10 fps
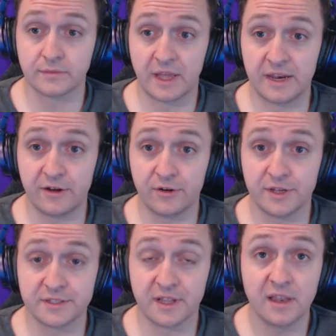And here it
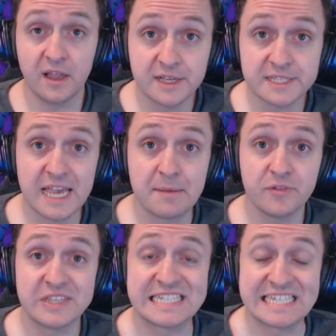is, the last game
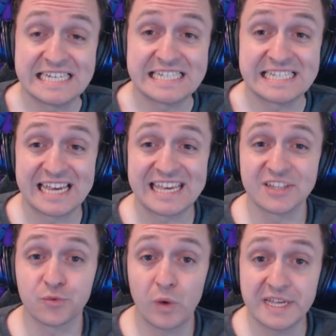of the season
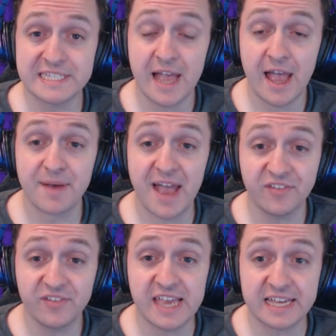against West Ham
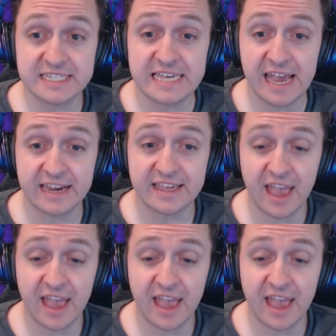at the Etihad.